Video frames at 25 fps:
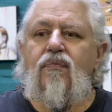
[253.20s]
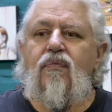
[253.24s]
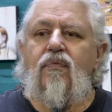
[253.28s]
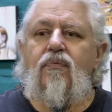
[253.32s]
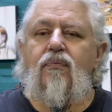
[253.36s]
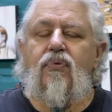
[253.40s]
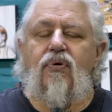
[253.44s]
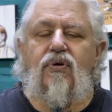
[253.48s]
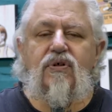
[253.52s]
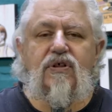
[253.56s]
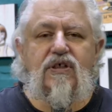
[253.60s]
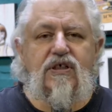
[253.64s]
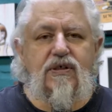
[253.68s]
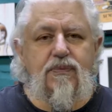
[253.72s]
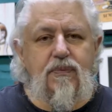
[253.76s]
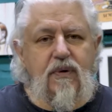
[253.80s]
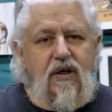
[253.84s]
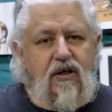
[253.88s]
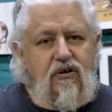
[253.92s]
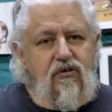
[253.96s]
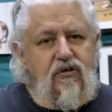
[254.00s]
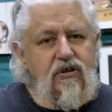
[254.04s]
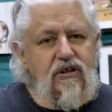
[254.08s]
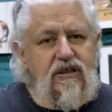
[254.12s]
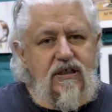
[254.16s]
Princess
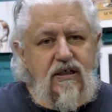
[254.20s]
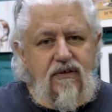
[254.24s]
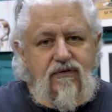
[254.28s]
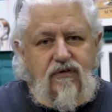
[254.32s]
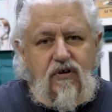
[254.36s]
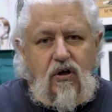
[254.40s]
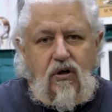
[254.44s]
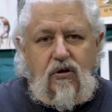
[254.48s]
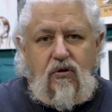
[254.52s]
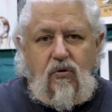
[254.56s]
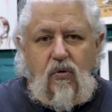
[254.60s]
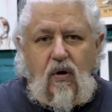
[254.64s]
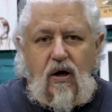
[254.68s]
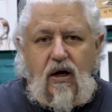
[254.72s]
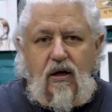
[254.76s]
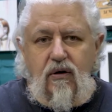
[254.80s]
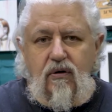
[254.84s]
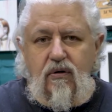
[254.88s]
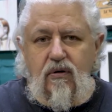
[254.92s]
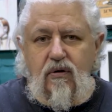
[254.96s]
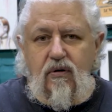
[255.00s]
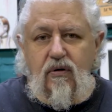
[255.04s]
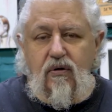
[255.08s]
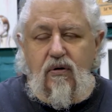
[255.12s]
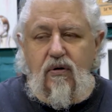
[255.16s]
Beatrice lived on quite
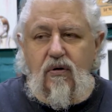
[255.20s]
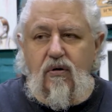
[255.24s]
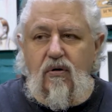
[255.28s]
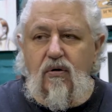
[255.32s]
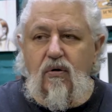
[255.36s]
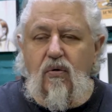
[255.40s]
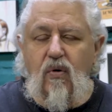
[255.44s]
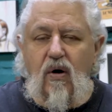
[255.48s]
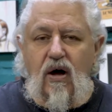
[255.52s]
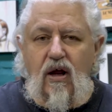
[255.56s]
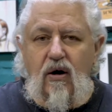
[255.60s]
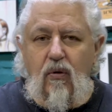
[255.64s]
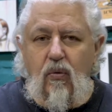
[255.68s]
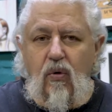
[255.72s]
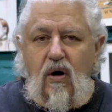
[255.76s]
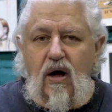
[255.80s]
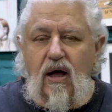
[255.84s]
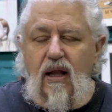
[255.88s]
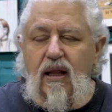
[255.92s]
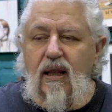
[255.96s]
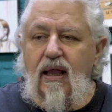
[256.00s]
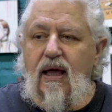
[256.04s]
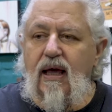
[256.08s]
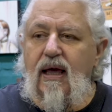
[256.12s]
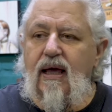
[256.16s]
a
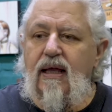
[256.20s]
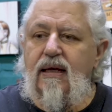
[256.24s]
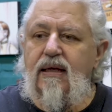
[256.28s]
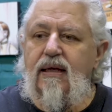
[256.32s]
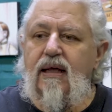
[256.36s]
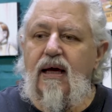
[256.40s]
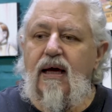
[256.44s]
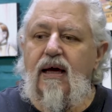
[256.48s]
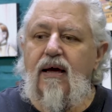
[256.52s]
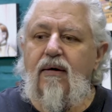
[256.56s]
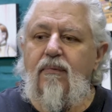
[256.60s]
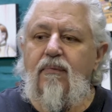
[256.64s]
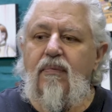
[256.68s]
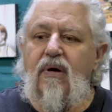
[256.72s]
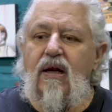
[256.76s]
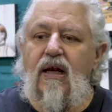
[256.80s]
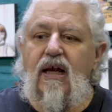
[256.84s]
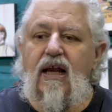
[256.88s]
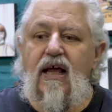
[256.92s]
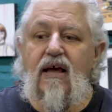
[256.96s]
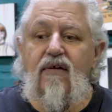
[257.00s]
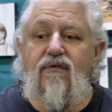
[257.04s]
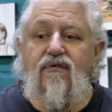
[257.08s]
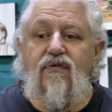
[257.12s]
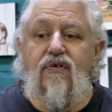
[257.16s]
while and
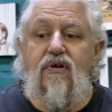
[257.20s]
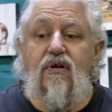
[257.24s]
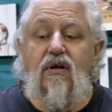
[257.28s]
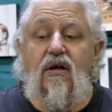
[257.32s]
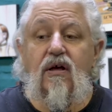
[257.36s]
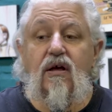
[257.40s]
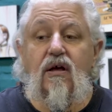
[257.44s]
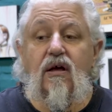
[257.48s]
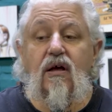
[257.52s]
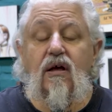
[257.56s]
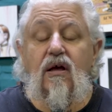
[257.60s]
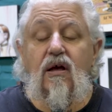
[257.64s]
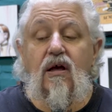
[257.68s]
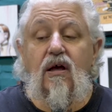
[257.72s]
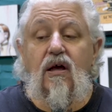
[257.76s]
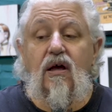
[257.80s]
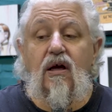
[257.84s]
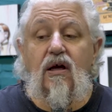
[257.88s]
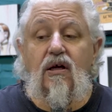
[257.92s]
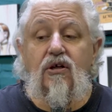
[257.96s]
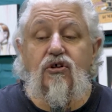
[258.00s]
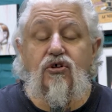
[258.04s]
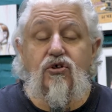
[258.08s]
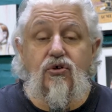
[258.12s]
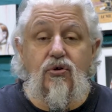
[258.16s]
left
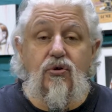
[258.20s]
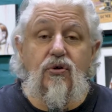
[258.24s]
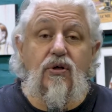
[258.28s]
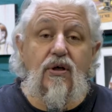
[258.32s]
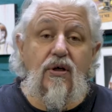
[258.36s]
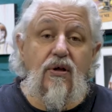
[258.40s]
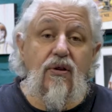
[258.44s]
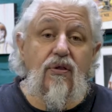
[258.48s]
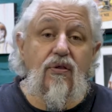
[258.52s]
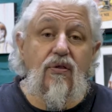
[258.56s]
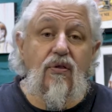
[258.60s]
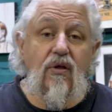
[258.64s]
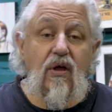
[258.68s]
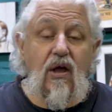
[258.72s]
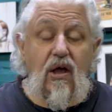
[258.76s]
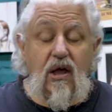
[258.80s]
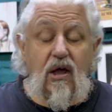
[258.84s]
Judith,